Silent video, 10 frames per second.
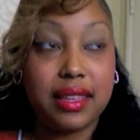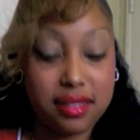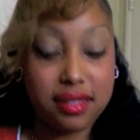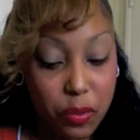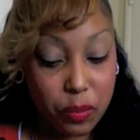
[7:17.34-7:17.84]

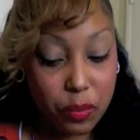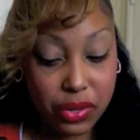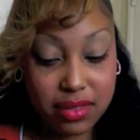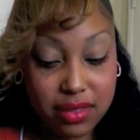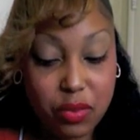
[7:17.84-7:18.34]
Don't
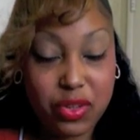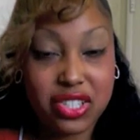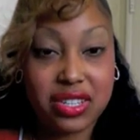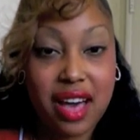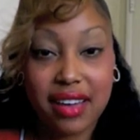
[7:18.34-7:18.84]
put so much
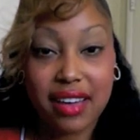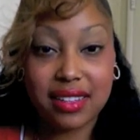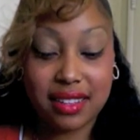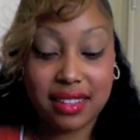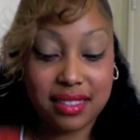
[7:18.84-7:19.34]
cotton
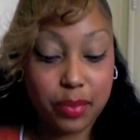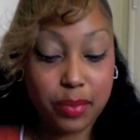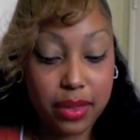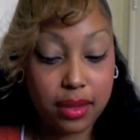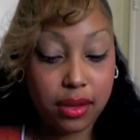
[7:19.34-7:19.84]
in it.
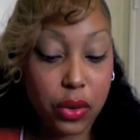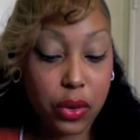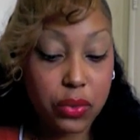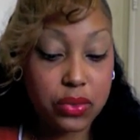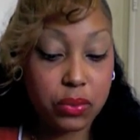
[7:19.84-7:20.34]
Make the
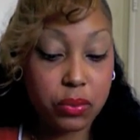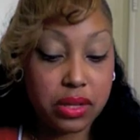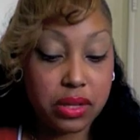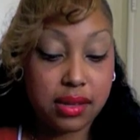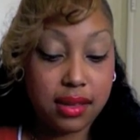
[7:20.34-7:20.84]
clothes
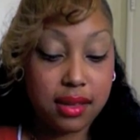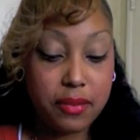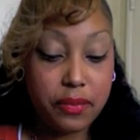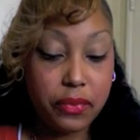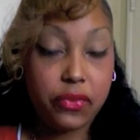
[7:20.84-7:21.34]
really
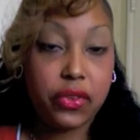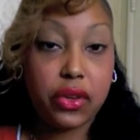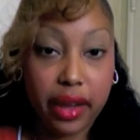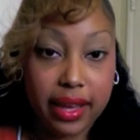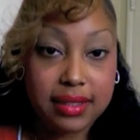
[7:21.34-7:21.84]

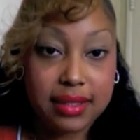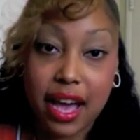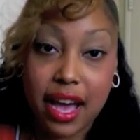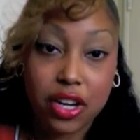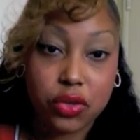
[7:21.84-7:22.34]
feel like it's
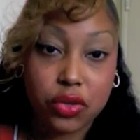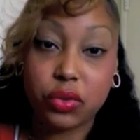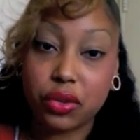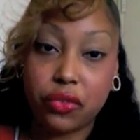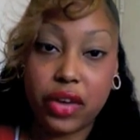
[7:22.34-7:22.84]
actual
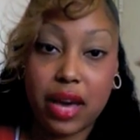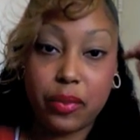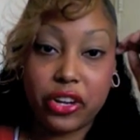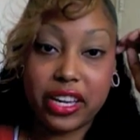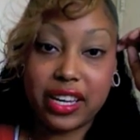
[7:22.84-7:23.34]
real
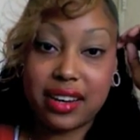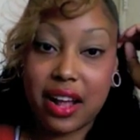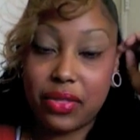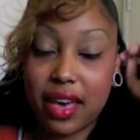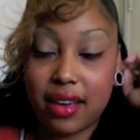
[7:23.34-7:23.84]
fabric and
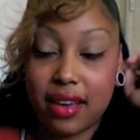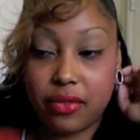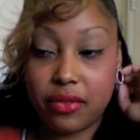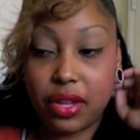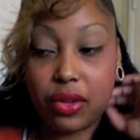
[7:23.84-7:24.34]
not that
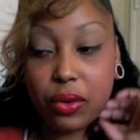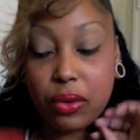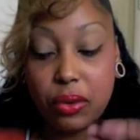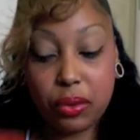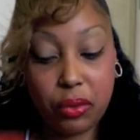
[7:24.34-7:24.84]

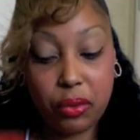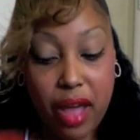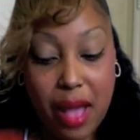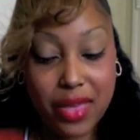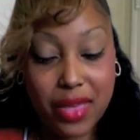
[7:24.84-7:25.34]
Velcro
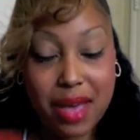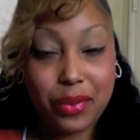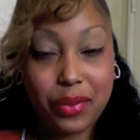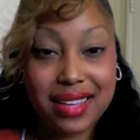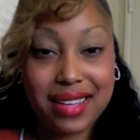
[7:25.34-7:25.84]
crap, that
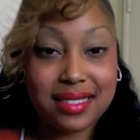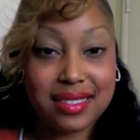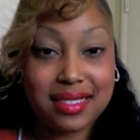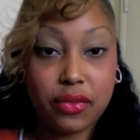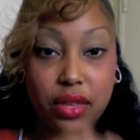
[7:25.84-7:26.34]
plastic
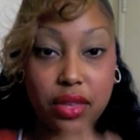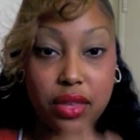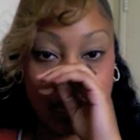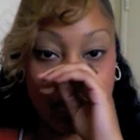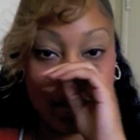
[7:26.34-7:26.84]
stuff they
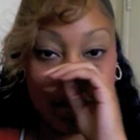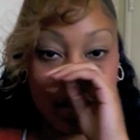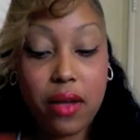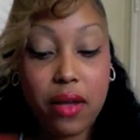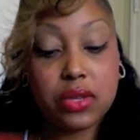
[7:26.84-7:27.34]
use. I
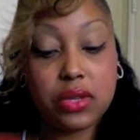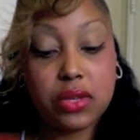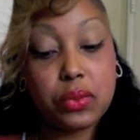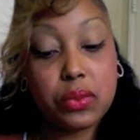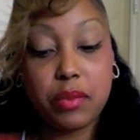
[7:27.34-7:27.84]
want them to
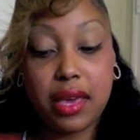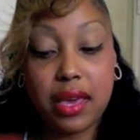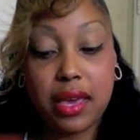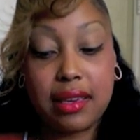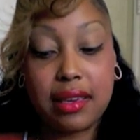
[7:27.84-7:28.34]
really
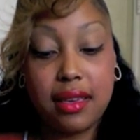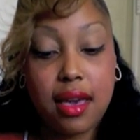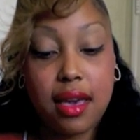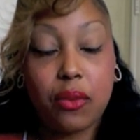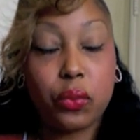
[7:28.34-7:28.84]
make
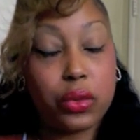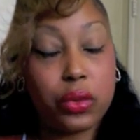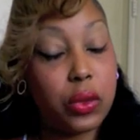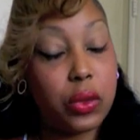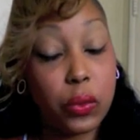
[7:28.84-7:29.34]
a
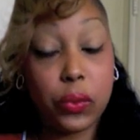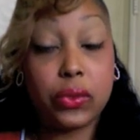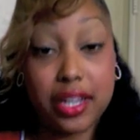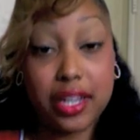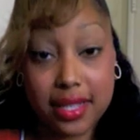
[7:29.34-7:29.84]
really cool
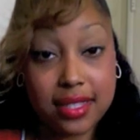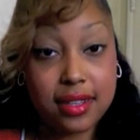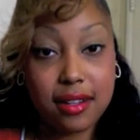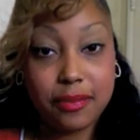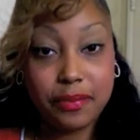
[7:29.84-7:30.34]
Chucky doll.